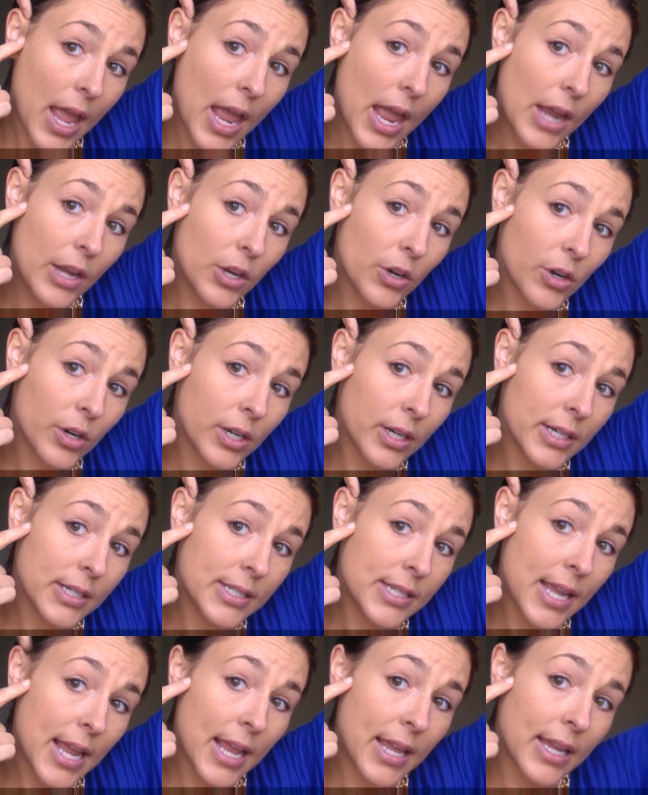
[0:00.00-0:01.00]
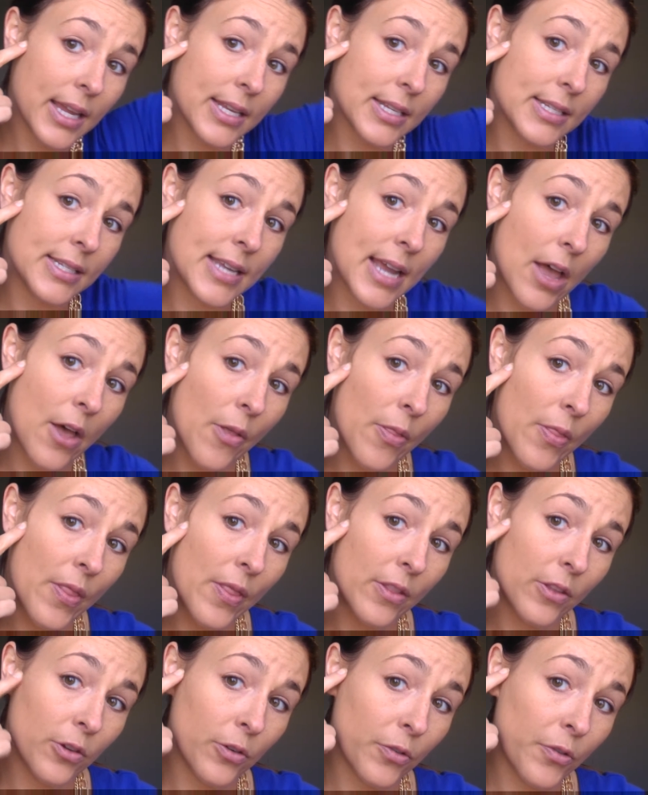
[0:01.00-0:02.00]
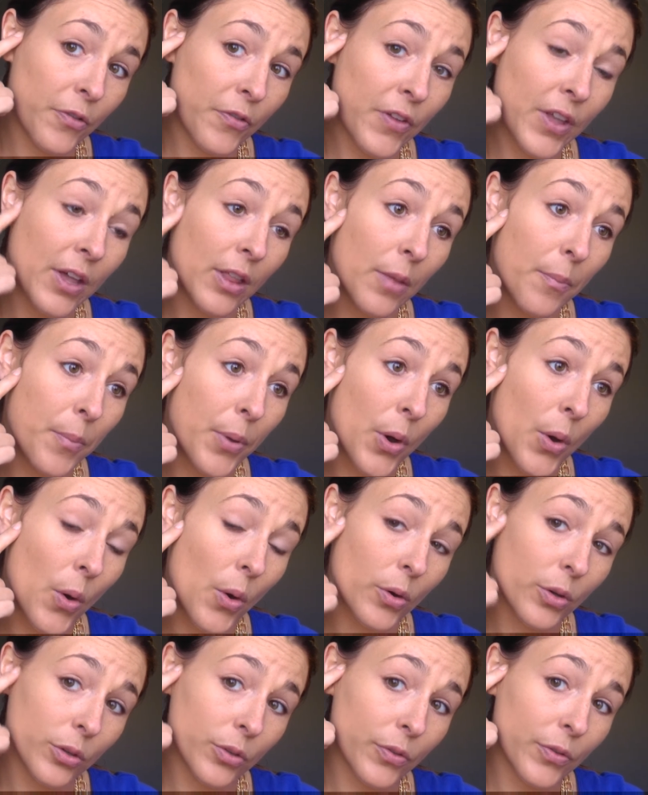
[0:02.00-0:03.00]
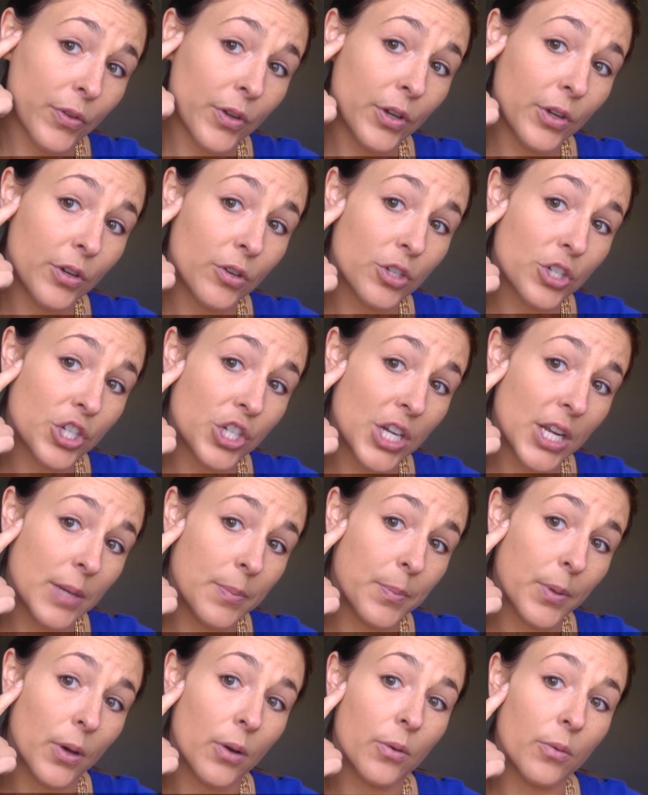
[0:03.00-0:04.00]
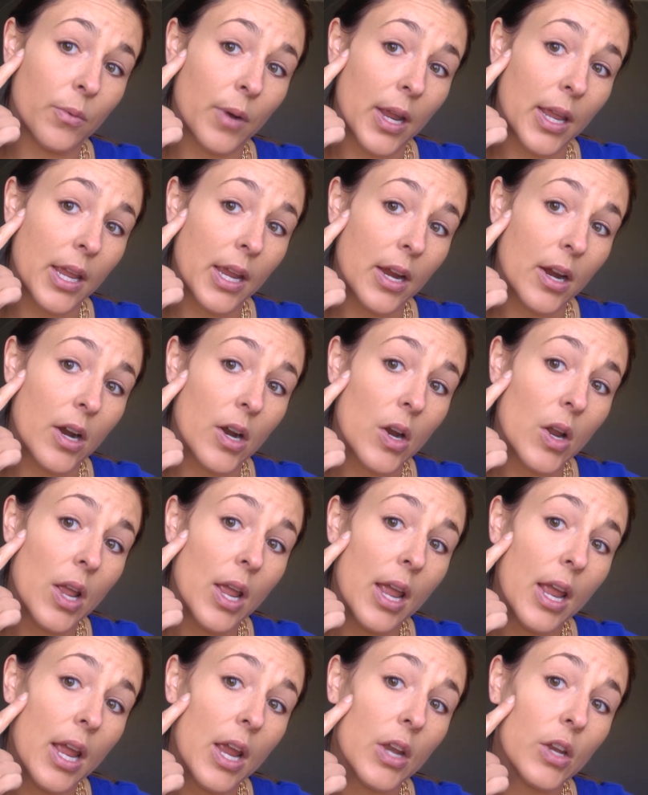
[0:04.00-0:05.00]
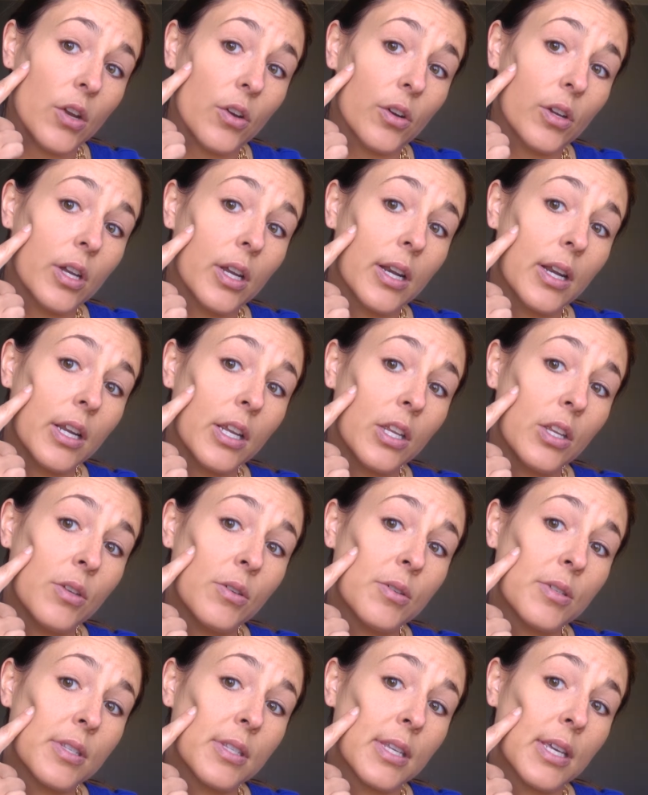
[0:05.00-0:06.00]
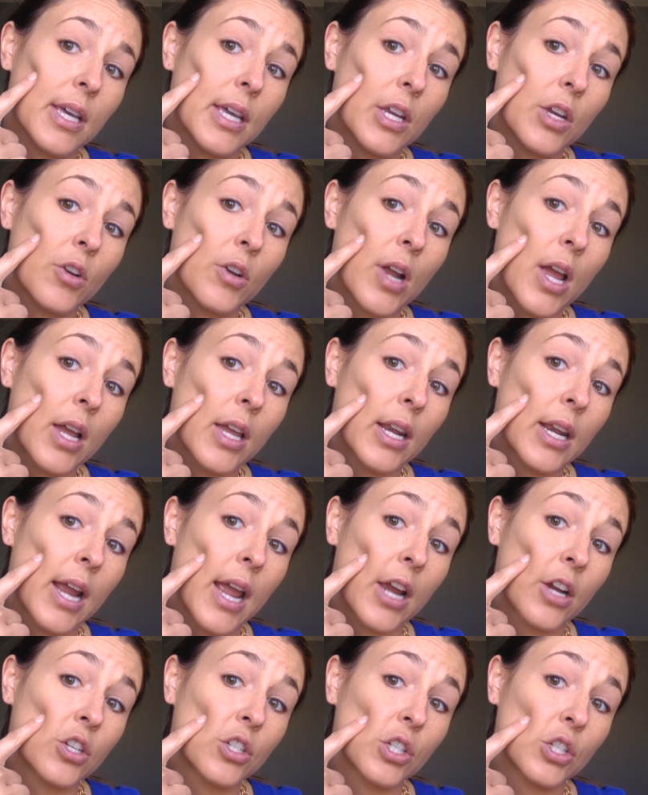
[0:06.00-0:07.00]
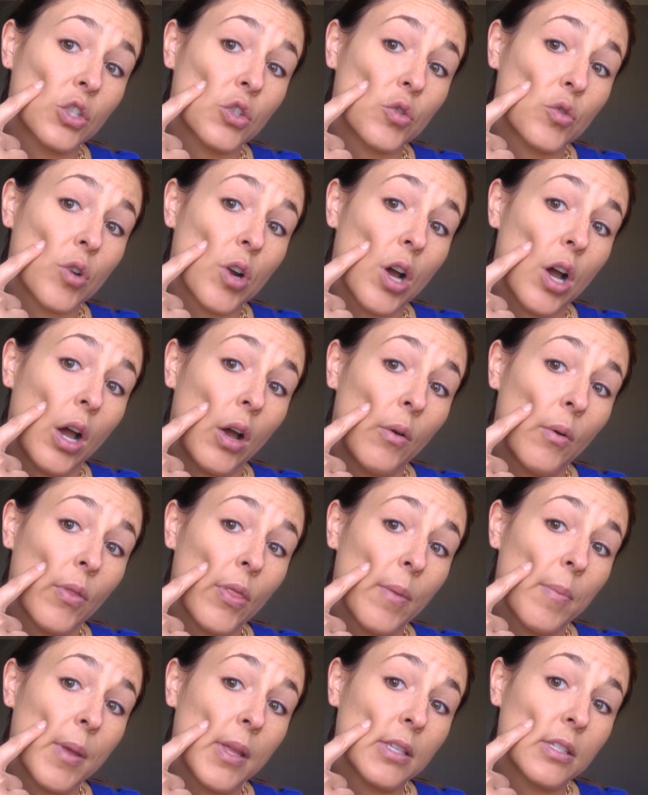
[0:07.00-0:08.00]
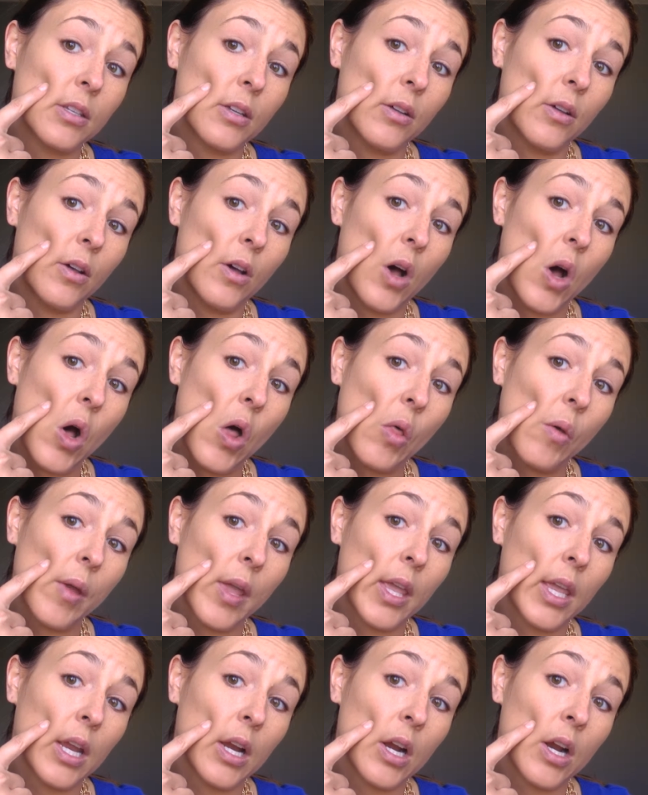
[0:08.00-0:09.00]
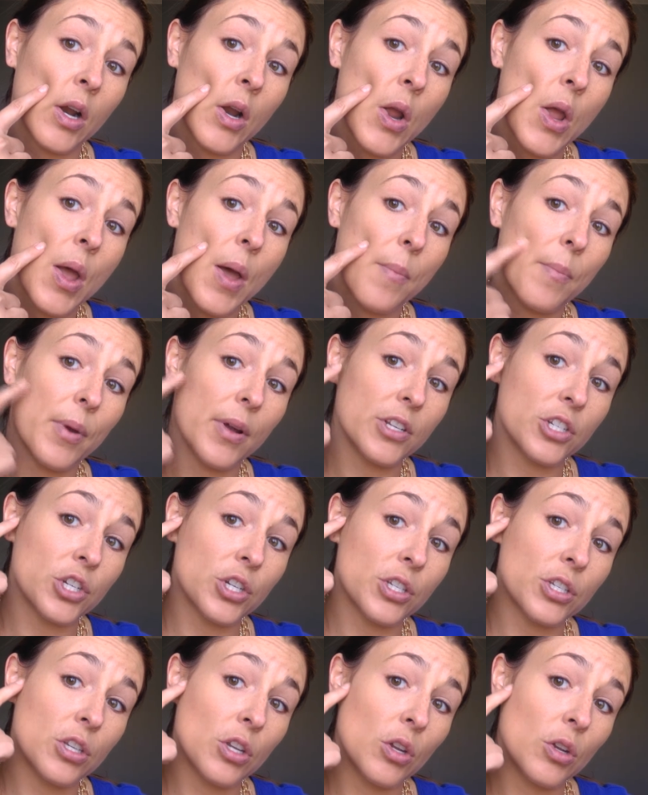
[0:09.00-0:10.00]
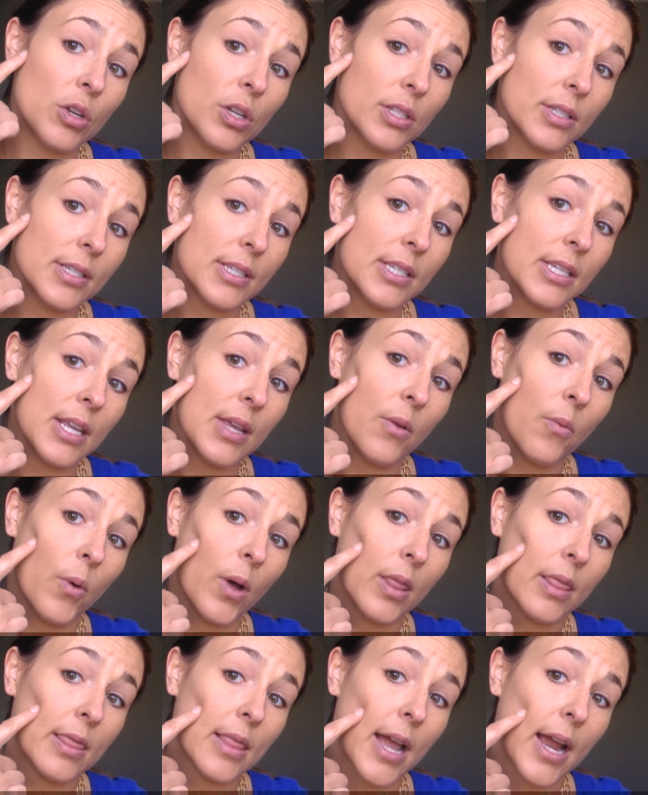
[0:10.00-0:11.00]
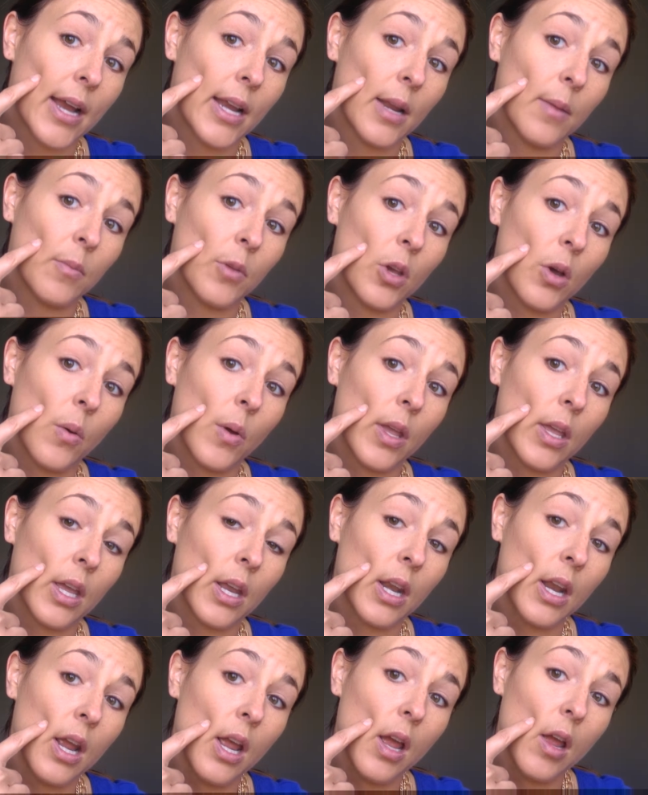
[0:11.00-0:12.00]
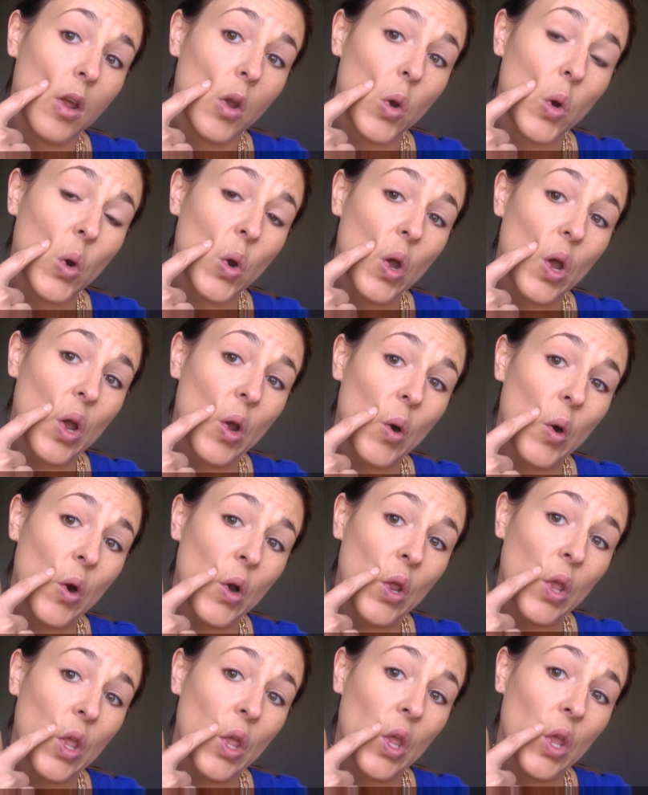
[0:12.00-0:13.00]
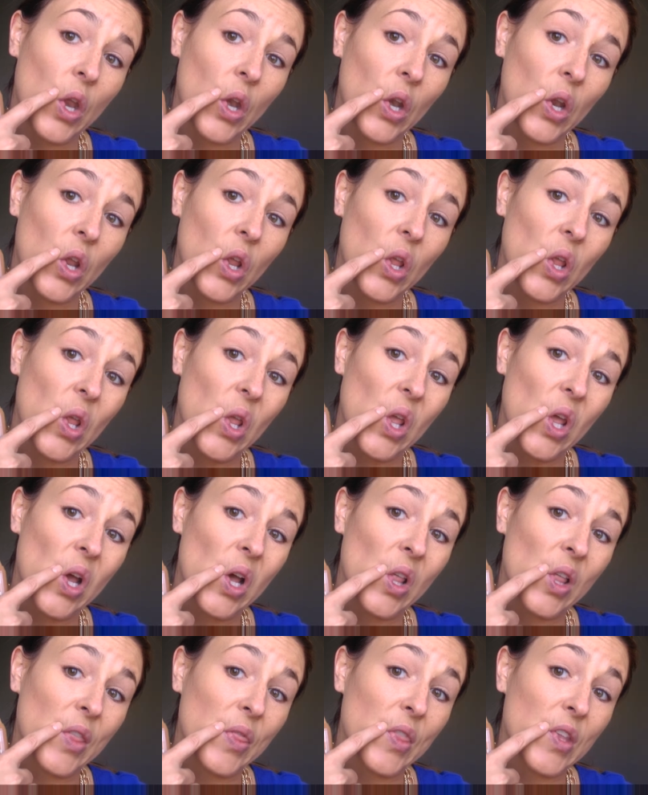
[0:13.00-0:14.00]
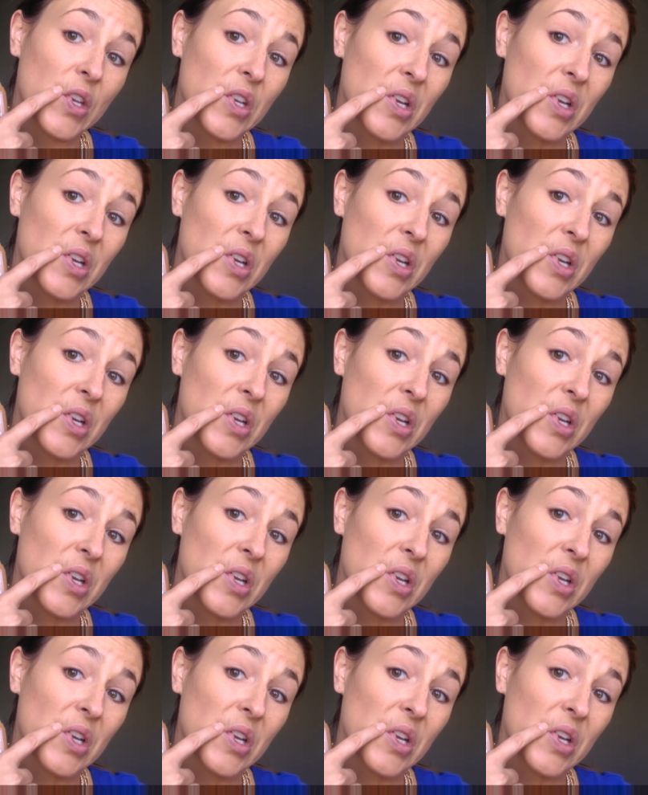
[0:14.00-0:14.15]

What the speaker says: and you're going to take it down. You'll feel a bone. You'll feel your cheekbone right here, and you're going to use it. You're not going to actually draw with the pencil all the way here, but just so you can see what line I'm going in. I want to end at like the